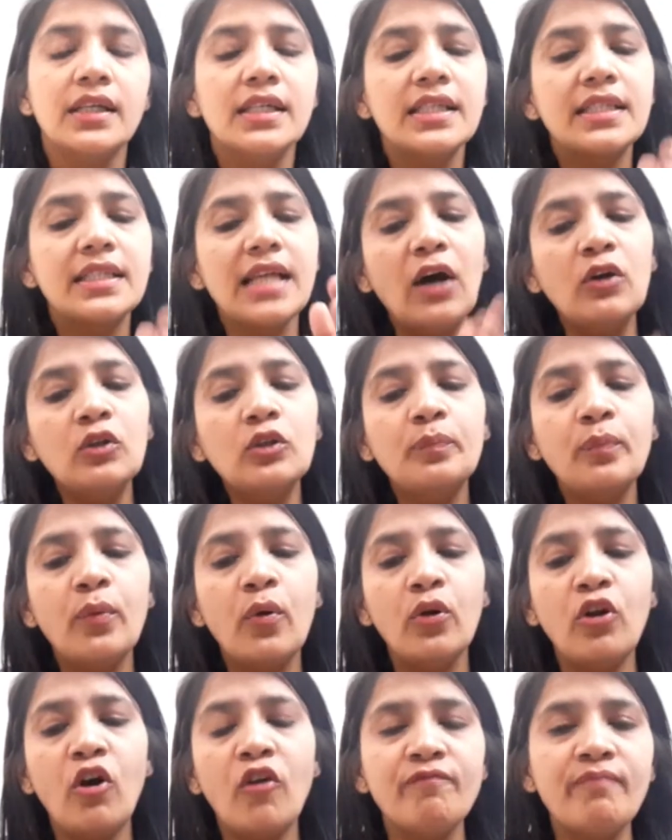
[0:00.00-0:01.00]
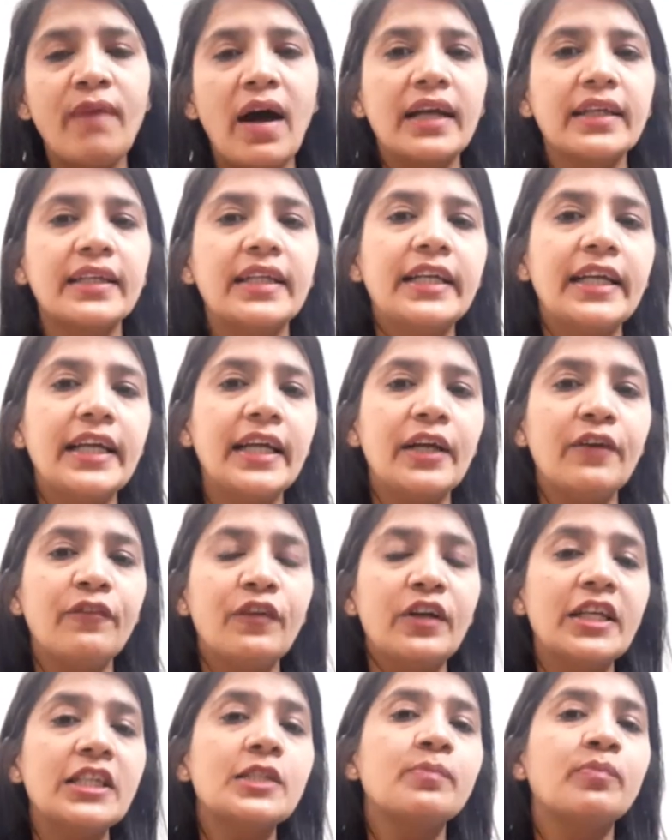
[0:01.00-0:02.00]
South pole of magnet, if
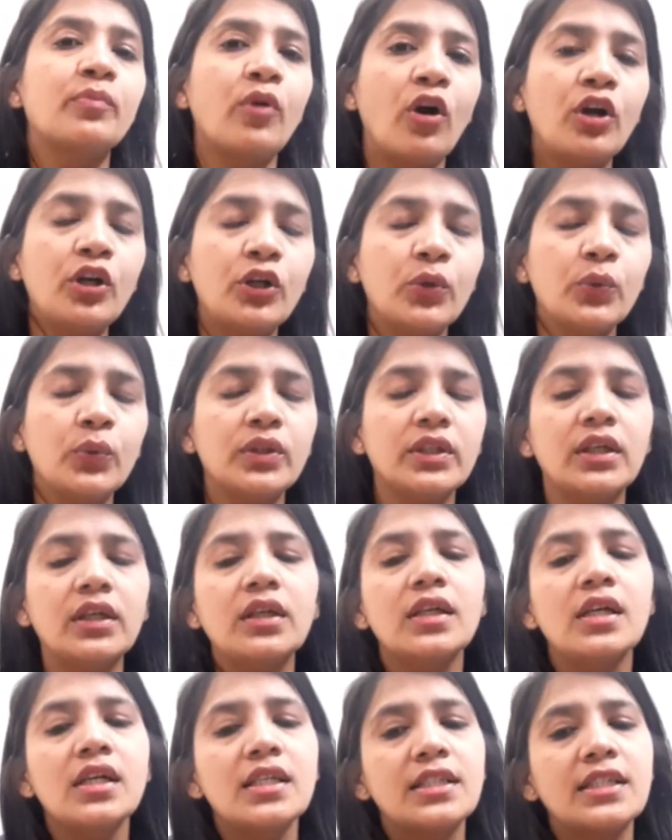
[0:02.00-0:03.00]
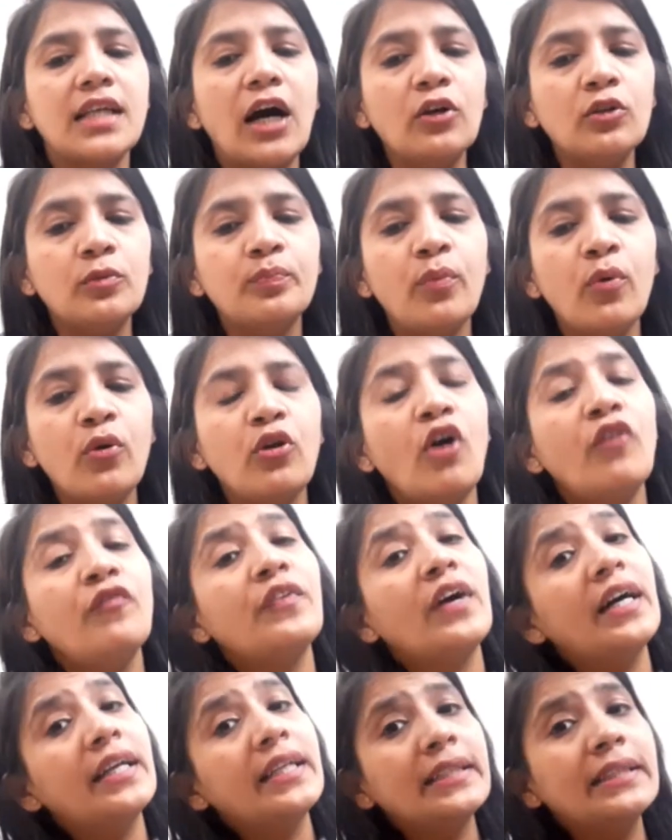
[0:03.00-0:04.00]
it is brought to the south pole of
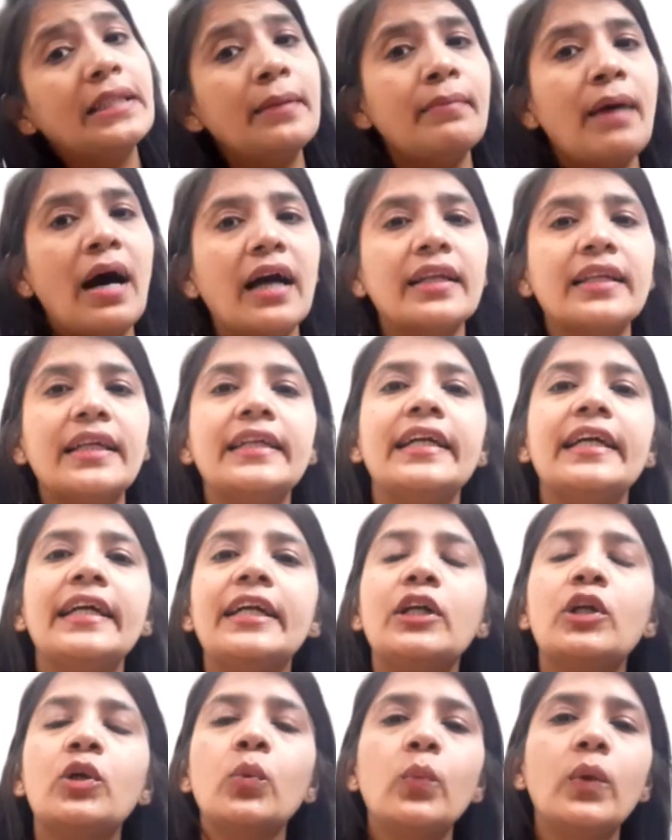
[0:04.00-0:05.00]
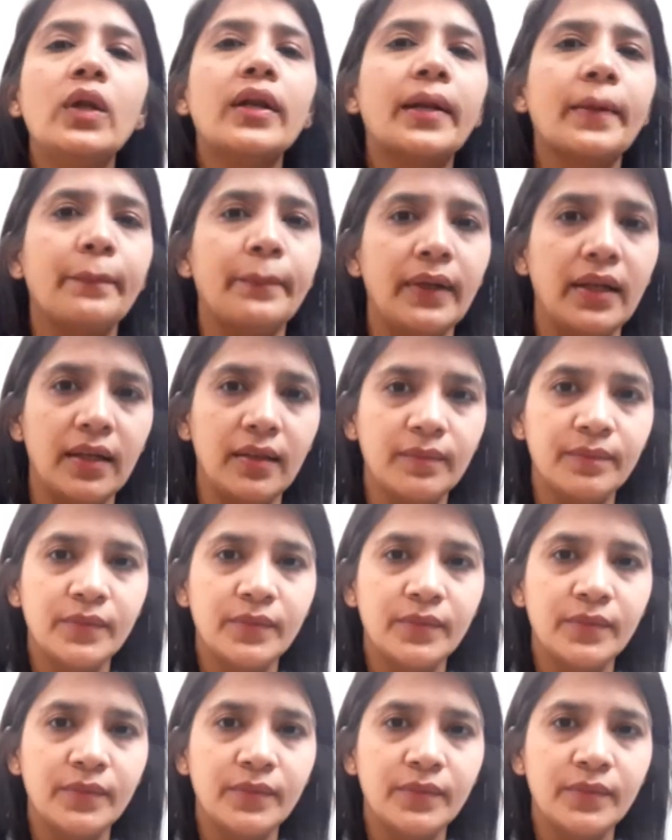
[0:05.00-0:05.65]
another magnet, it will repel.